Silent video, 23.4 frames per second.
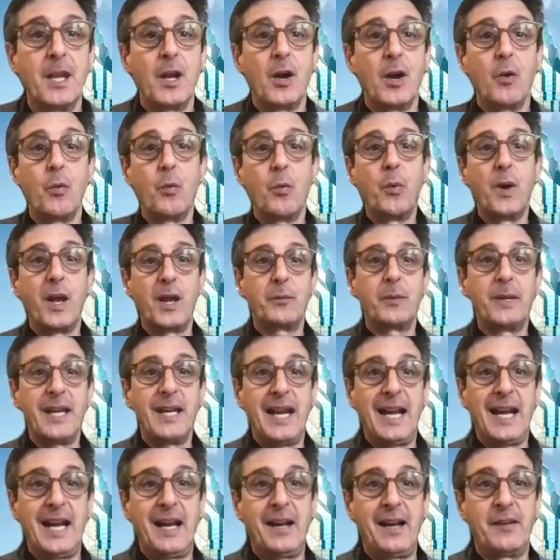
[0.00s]
When we
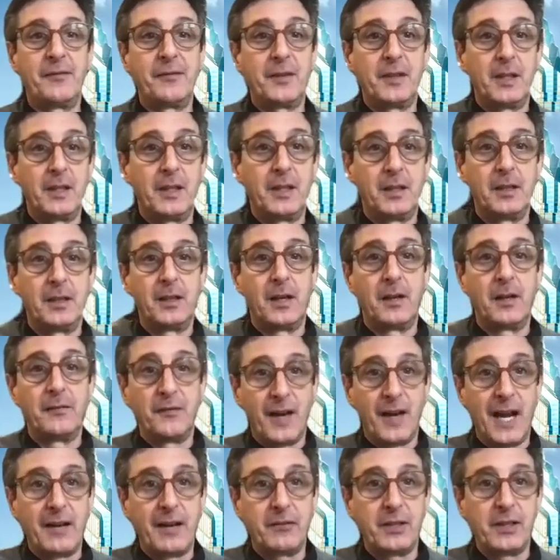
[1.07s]
have a
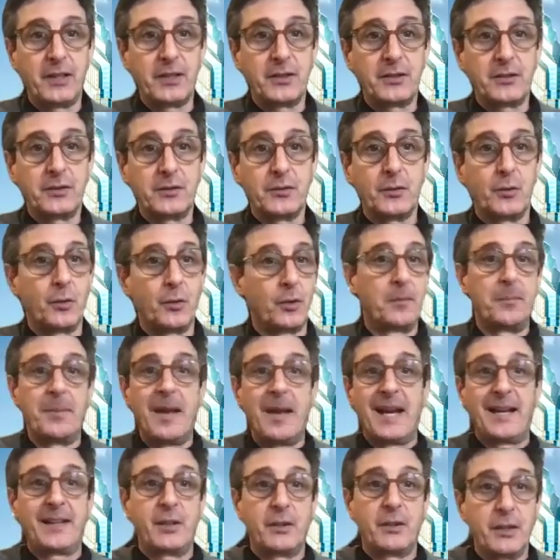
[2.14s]
virus or a
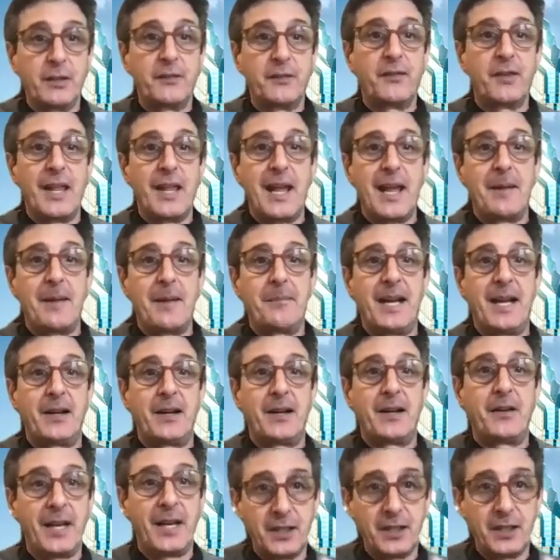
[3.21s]
bacteria, for that
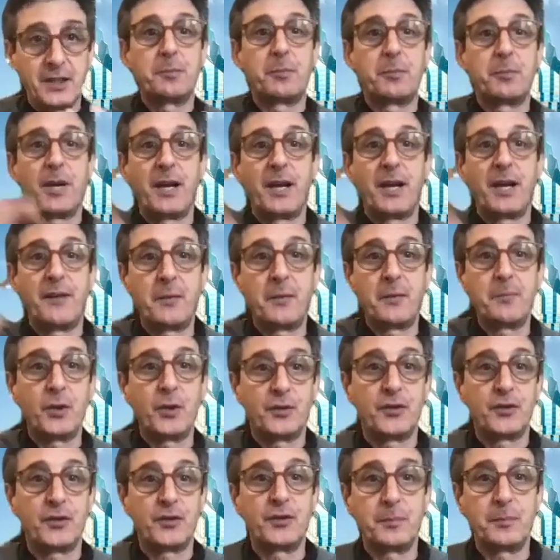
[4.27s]
matter, that can spread from
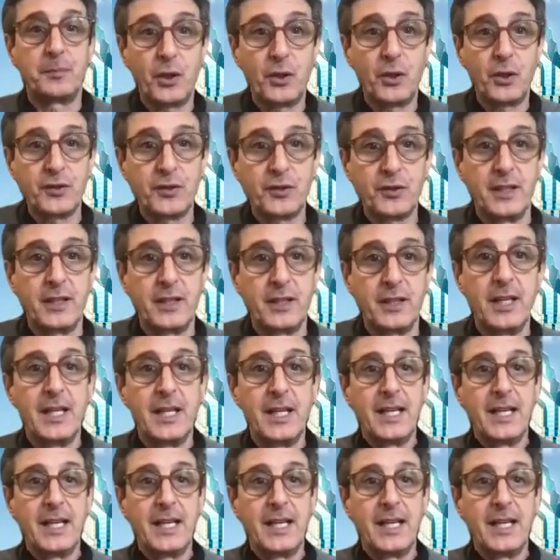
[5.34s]
person to person,